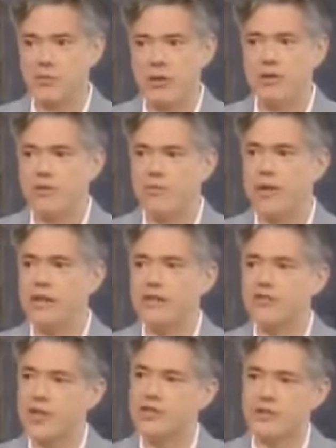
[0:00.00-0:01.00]
it's one of the real
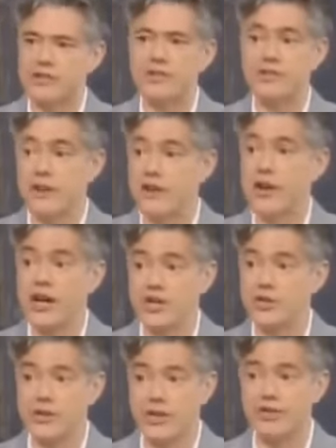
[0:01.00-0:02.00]
injustices in our
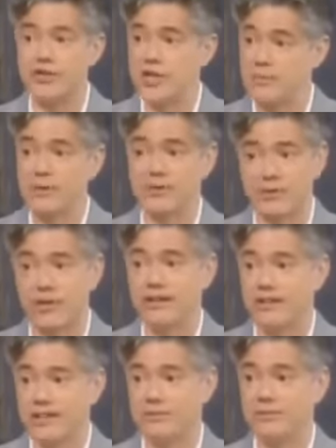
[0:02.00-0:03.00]
country that GMOs are
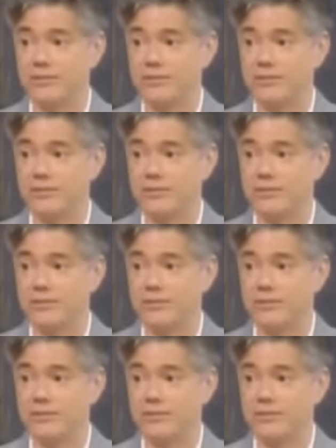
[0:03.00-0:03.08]
not